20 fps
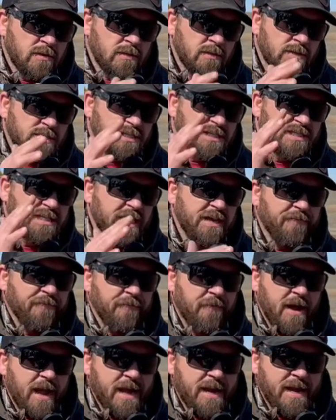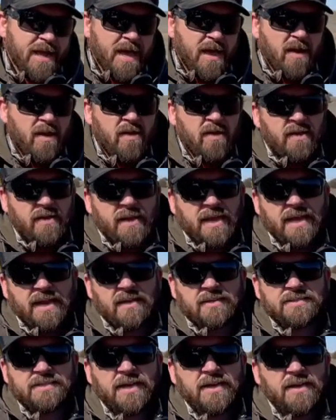stiff right now, and
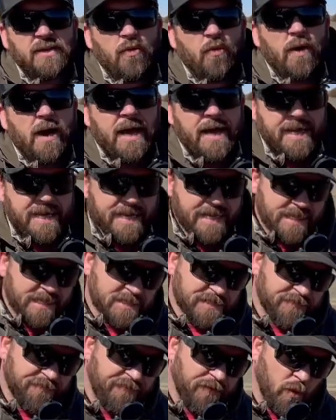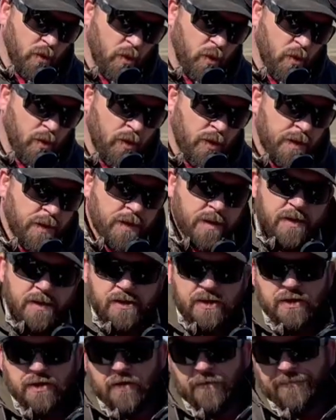I'll tell you why. It is full,
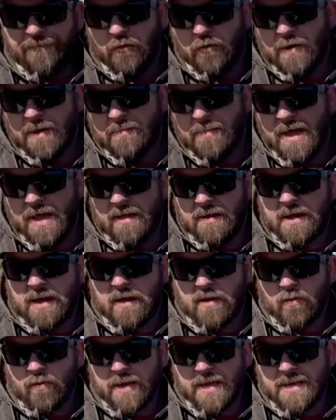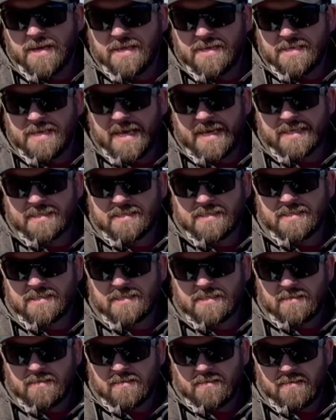you know, 40 mile an hour wind in
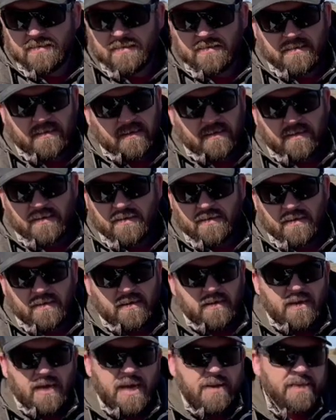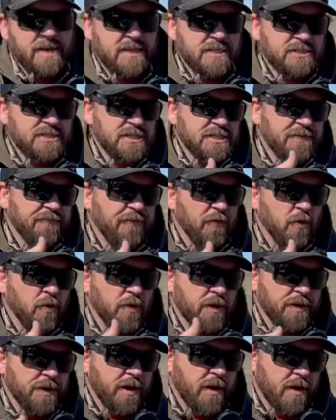Texas. I mean, it's just
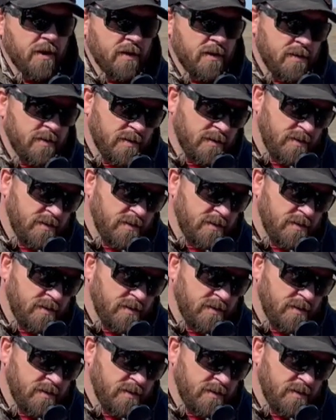full of dirt.